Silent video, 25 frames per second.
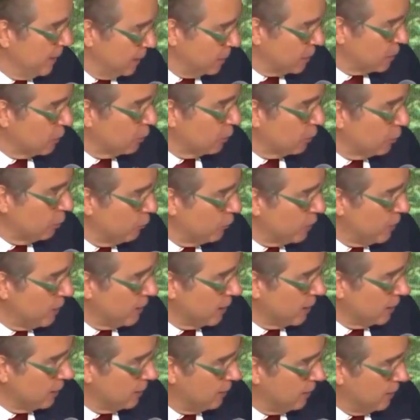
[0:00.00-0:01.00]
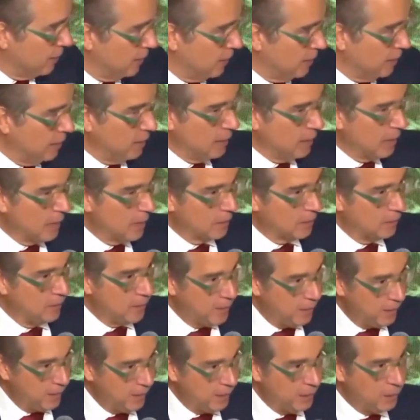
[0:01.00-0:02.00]
it's not looking at the
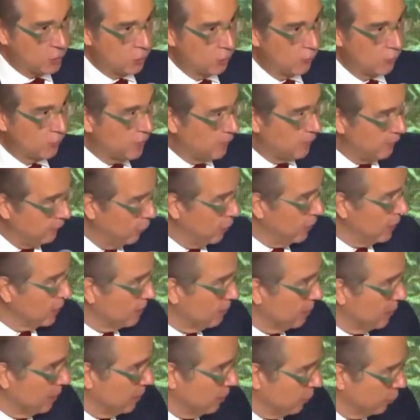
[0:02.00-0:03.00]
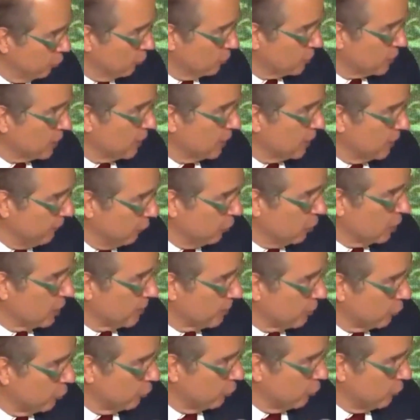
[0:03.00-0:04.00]
needs of the vulnerable groups and the
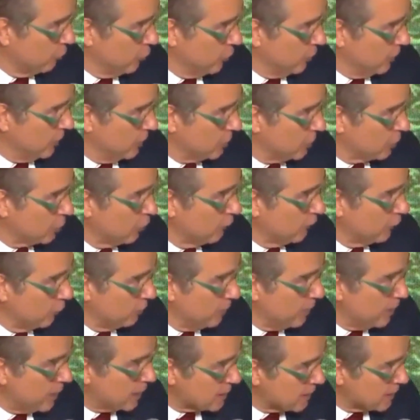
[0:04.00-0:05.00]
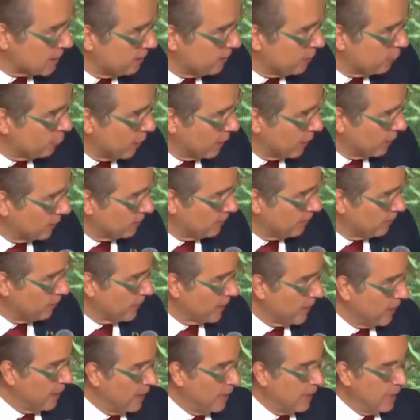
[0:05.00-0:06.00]
vulnerable communities. So, for me, that's number one.
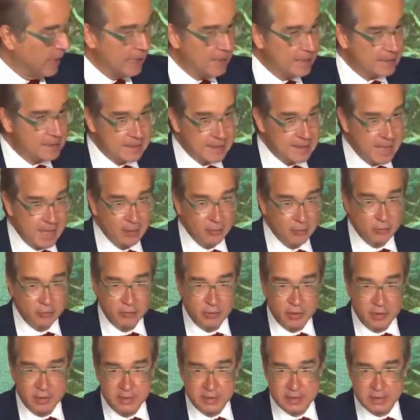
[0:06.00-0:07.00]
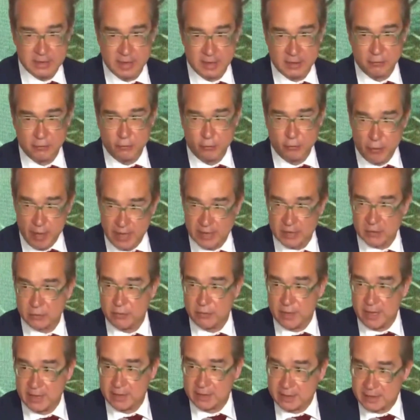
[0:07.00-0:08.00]
Second is that once
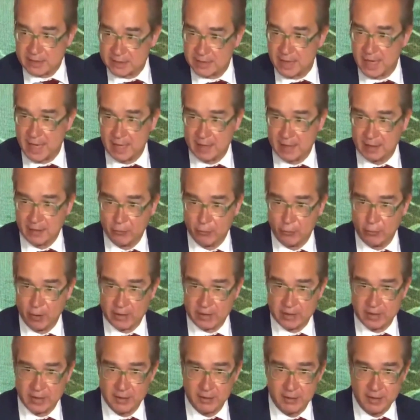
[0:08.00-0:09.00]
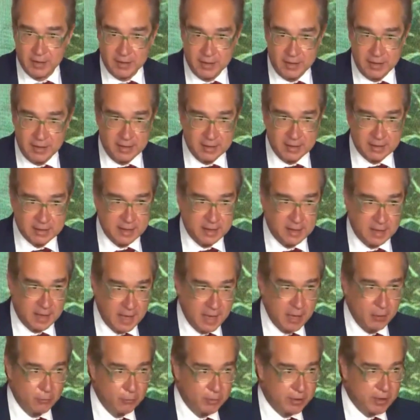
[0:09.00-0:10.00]
we understand what are the needs and
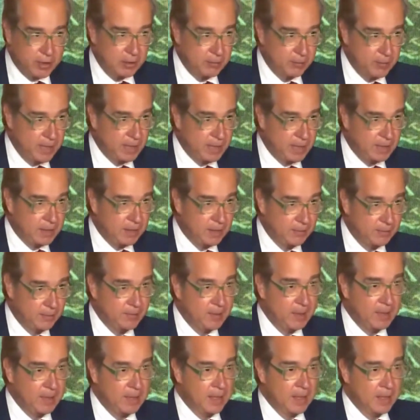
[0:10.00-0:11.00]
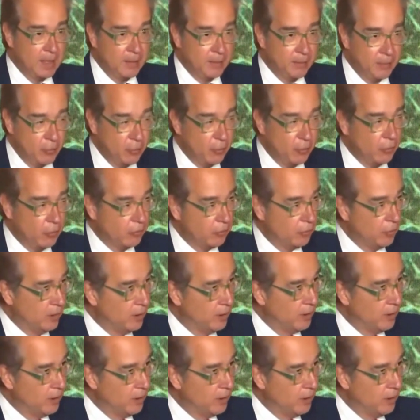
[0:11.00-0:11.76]
how we can make them more